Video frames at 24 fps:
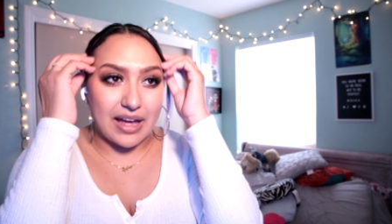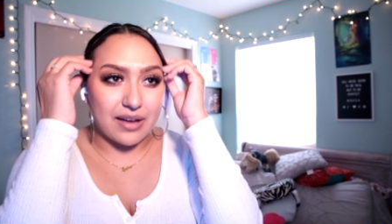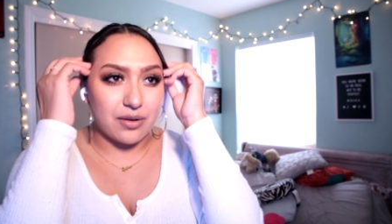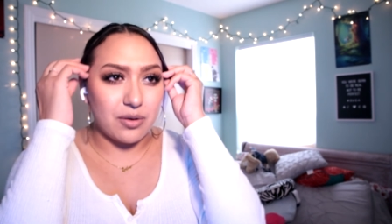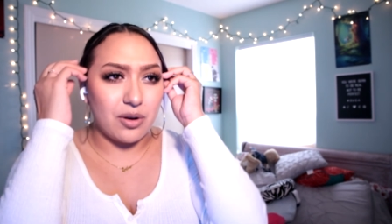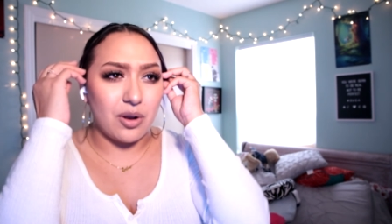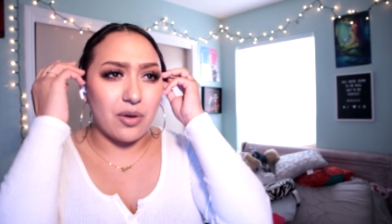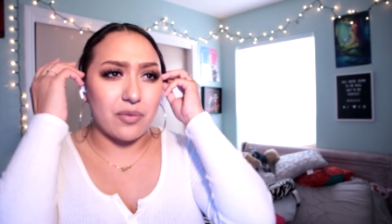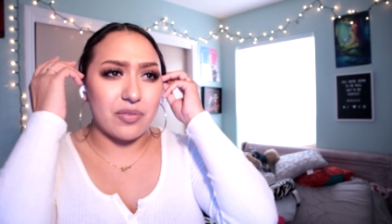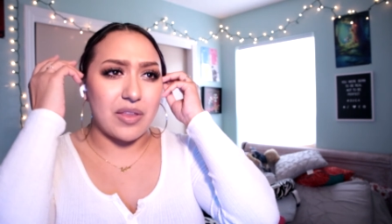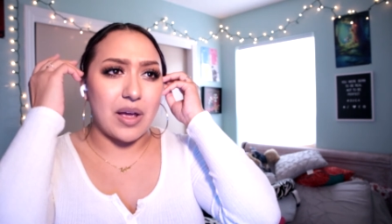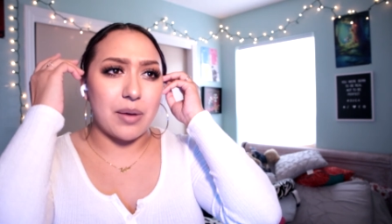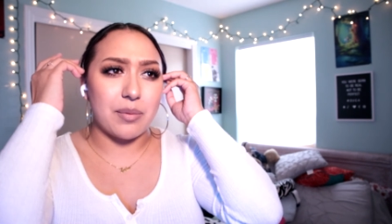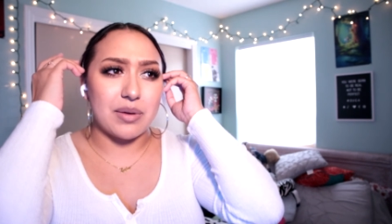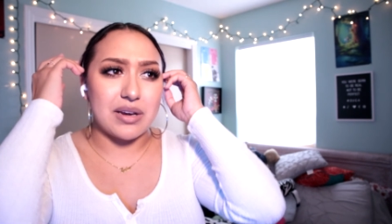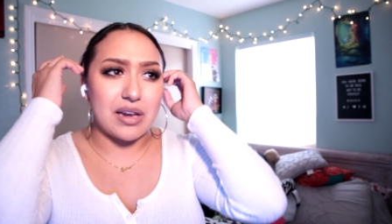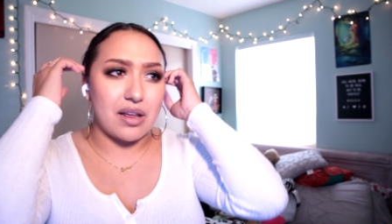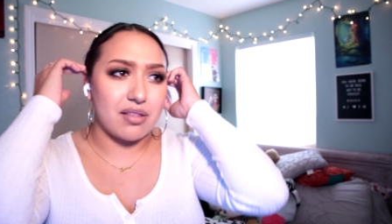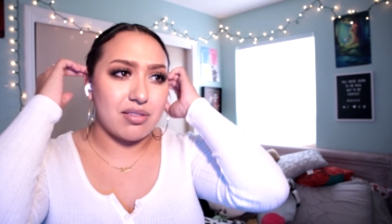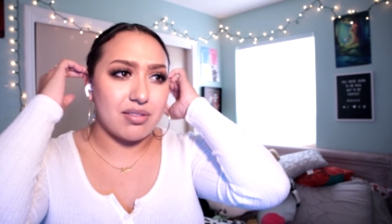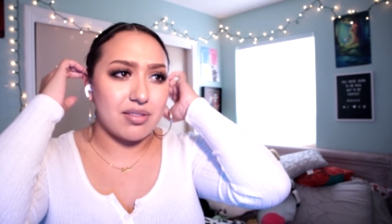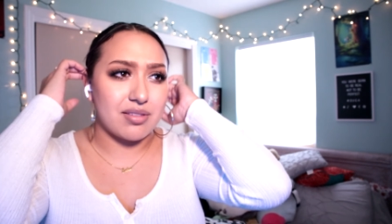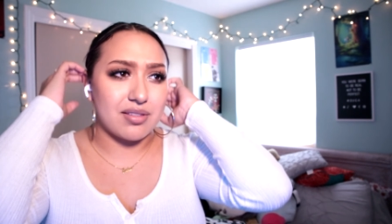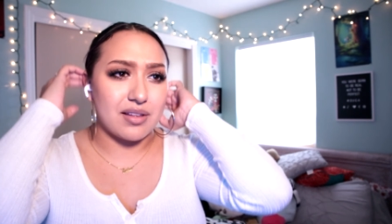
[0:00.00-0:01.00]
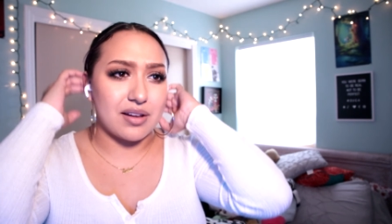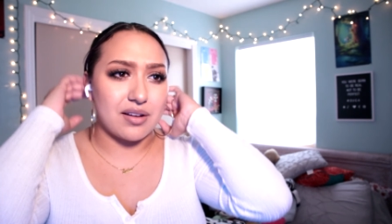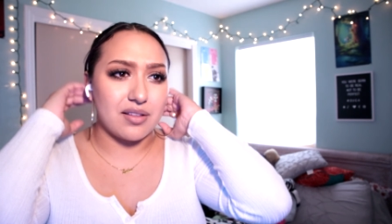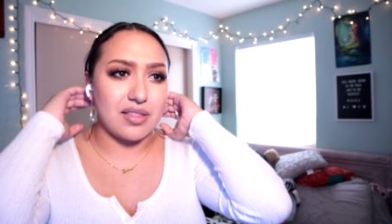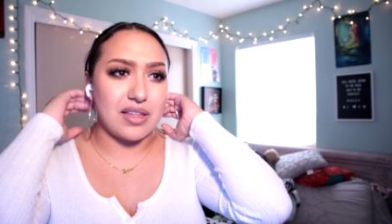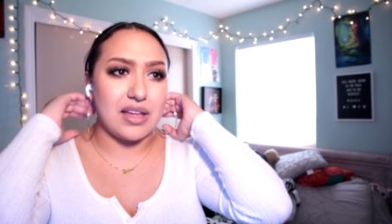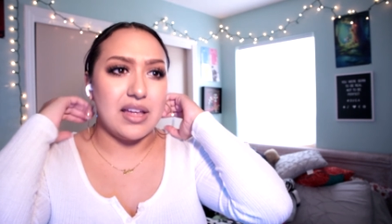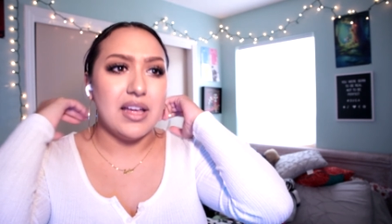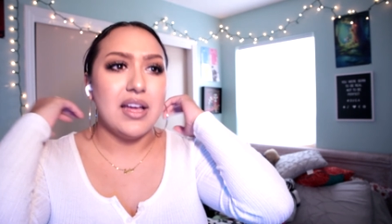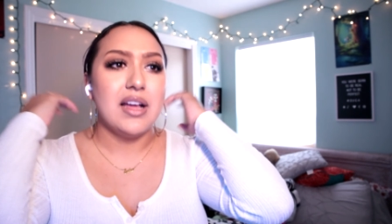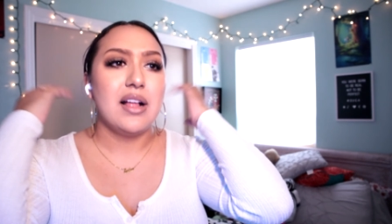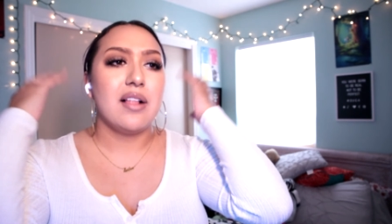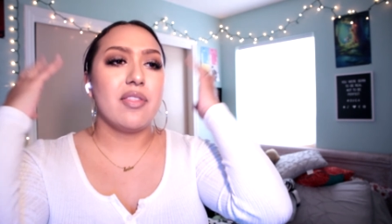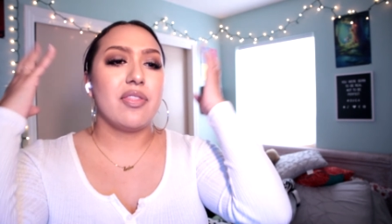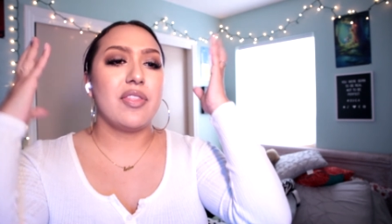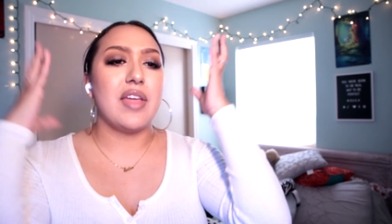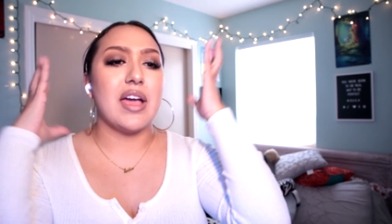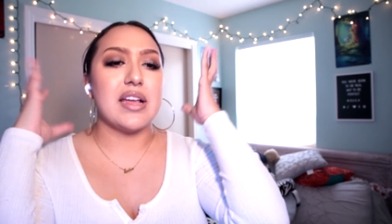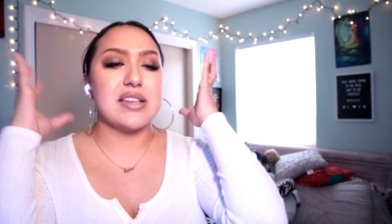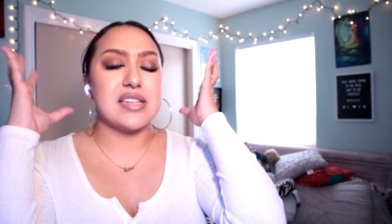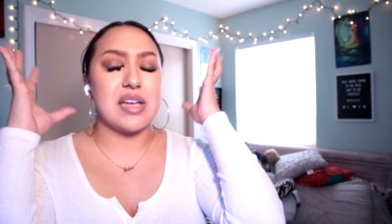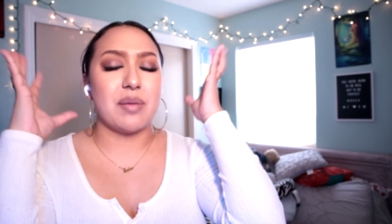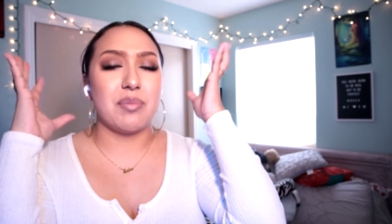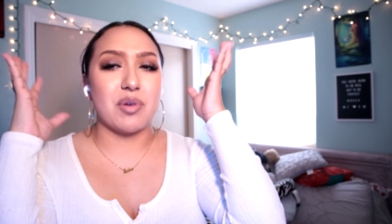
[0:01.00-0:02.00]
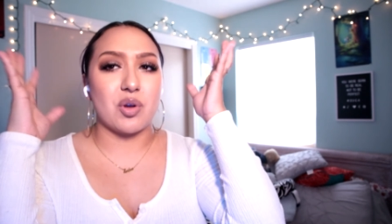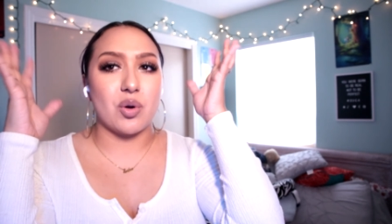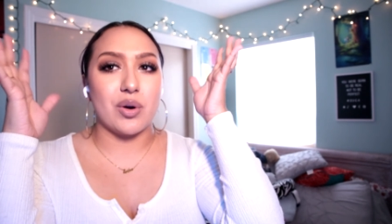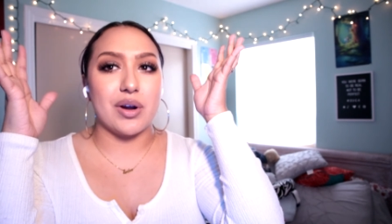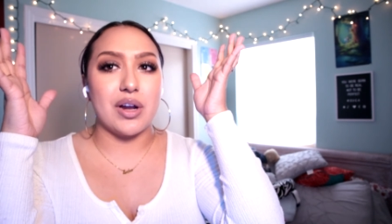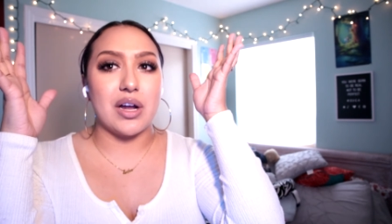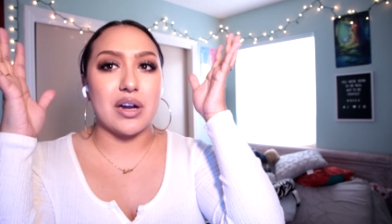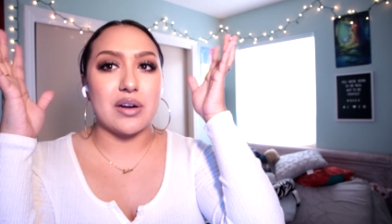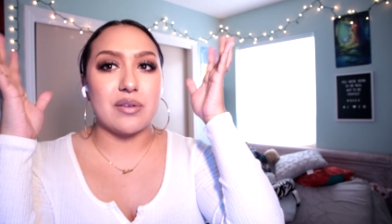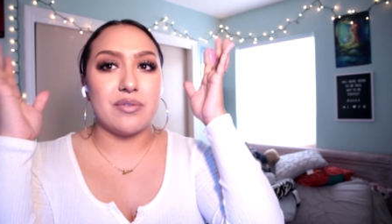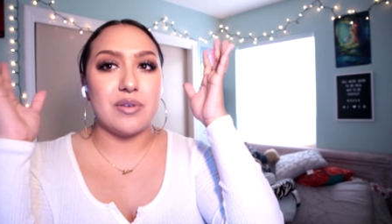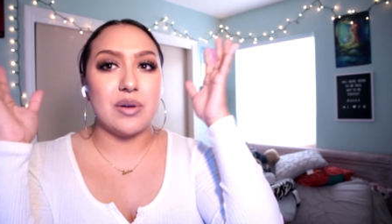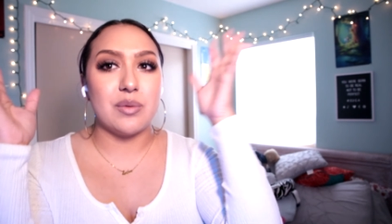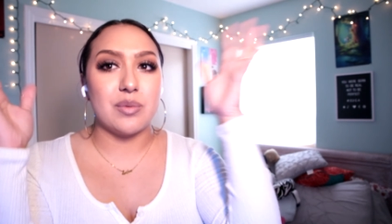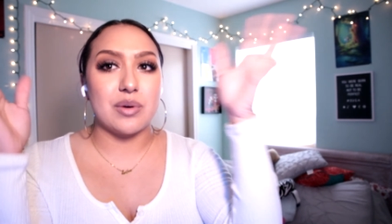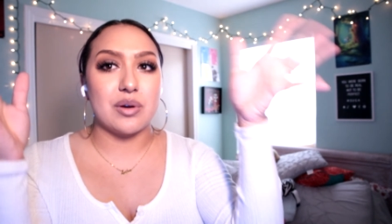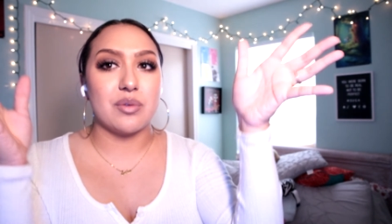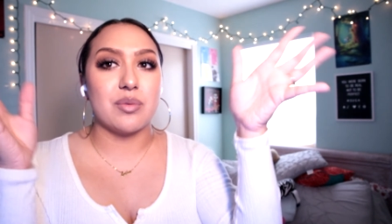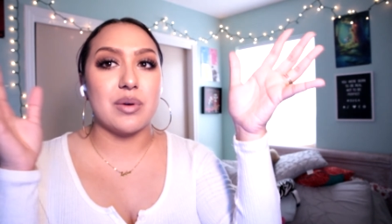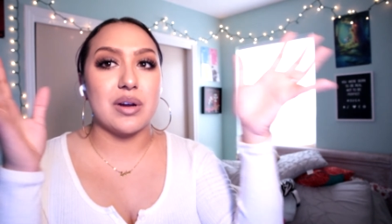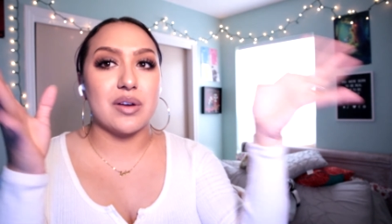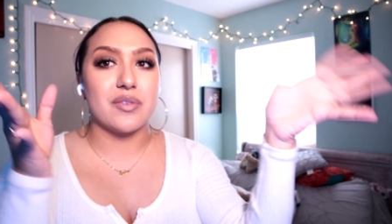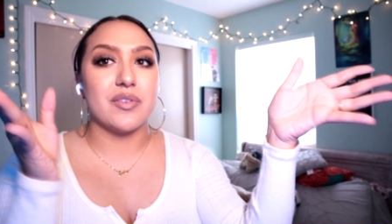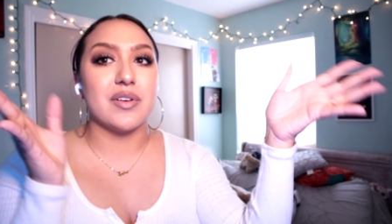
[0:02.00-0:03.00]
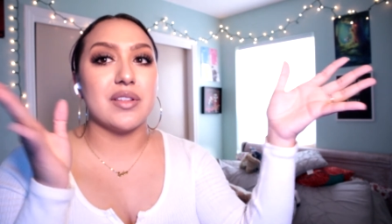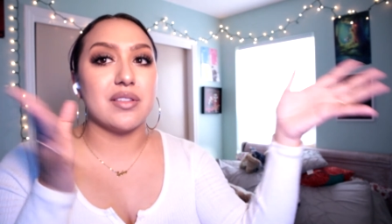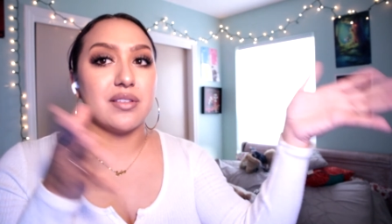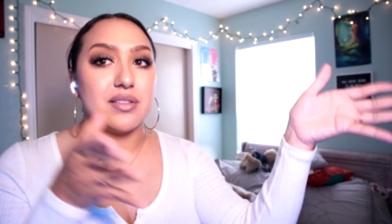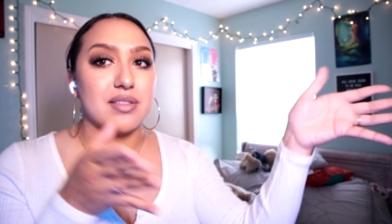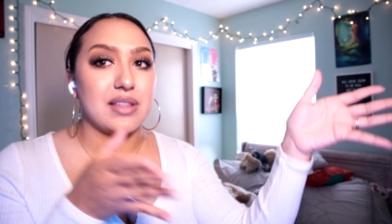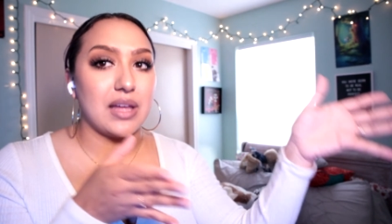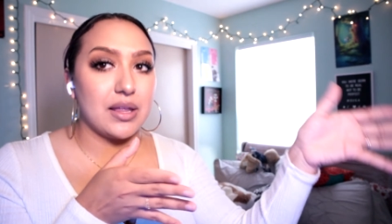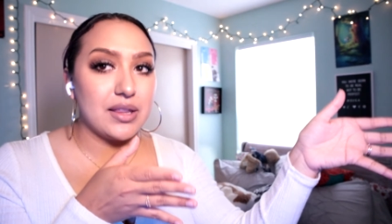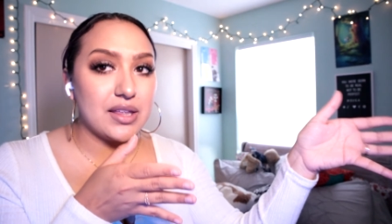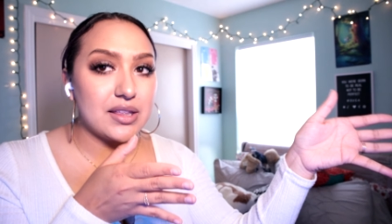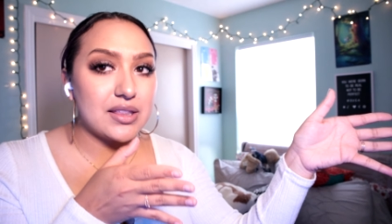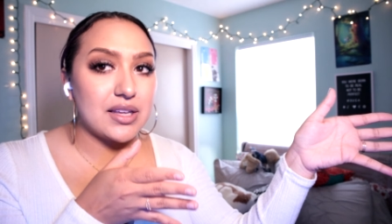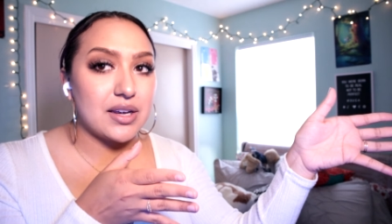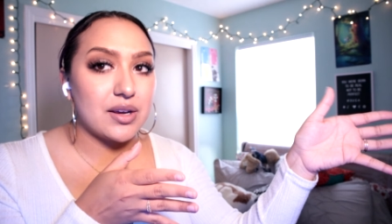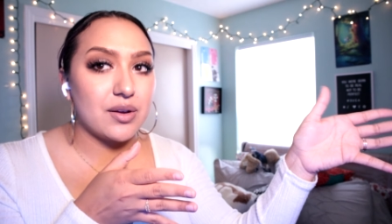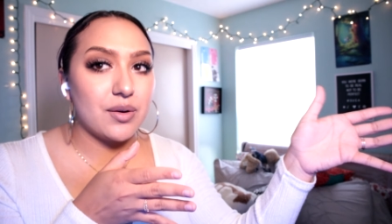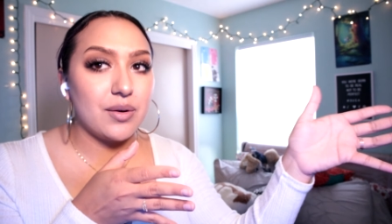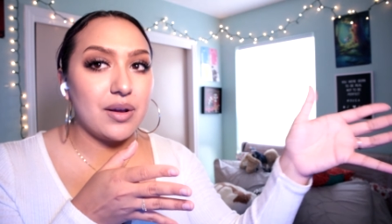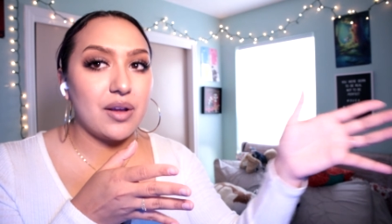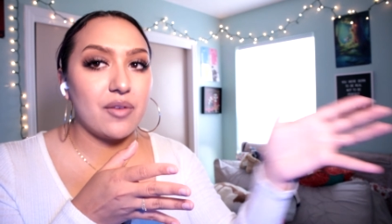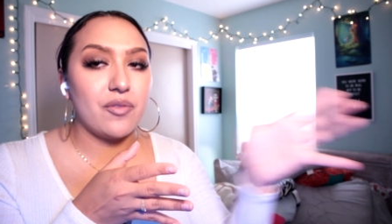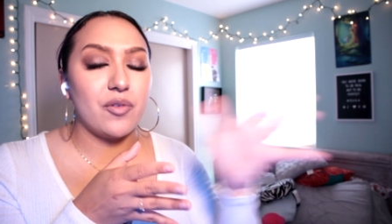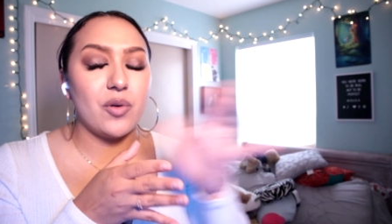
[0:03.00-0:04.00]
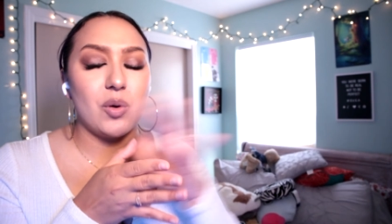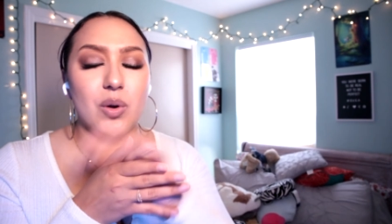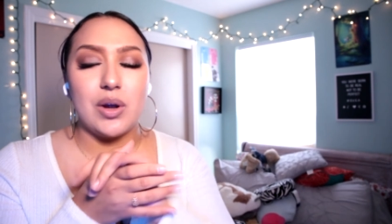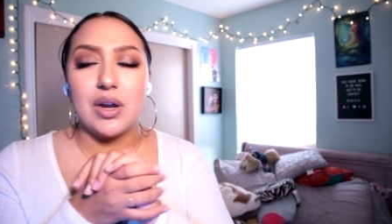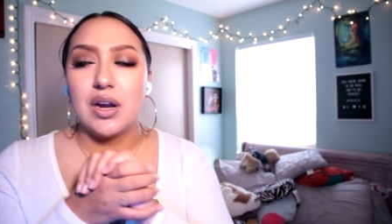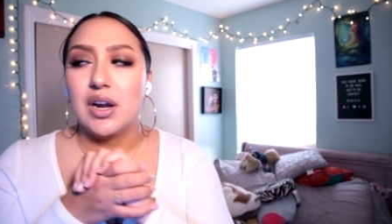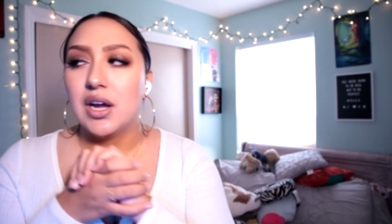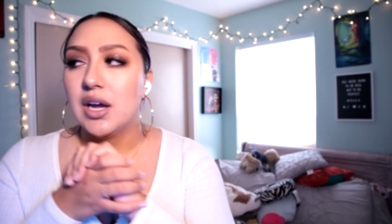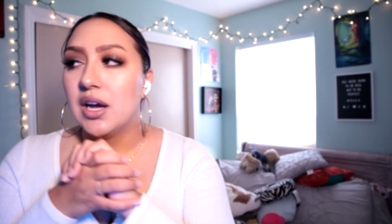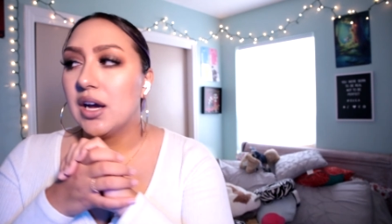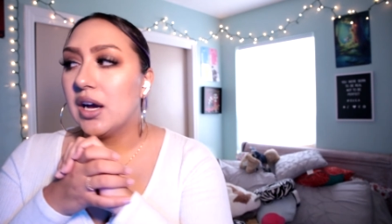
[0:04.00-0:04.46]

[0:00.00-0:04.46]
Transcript: I don't know if that would necessarily that type of choreography would work for the sound that they're going for,